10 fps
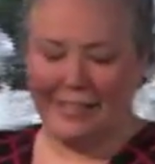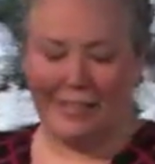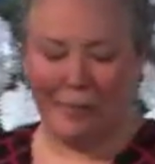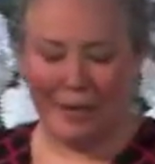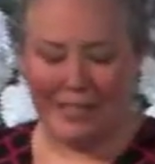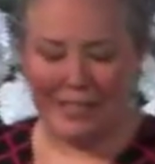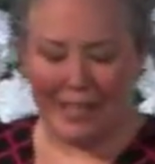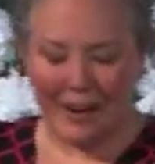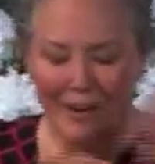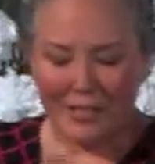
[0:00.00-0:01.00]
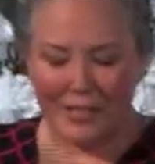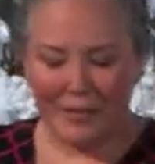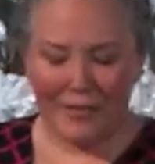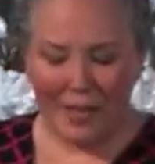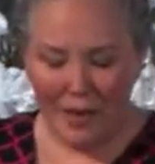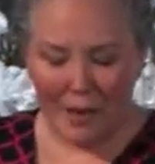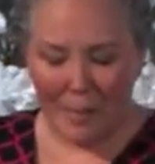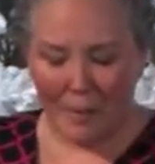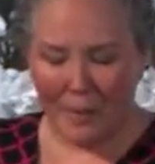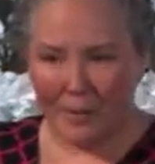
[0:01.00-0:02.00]
So we set ourselves
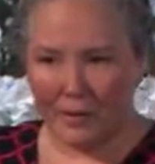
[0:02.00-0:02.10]
up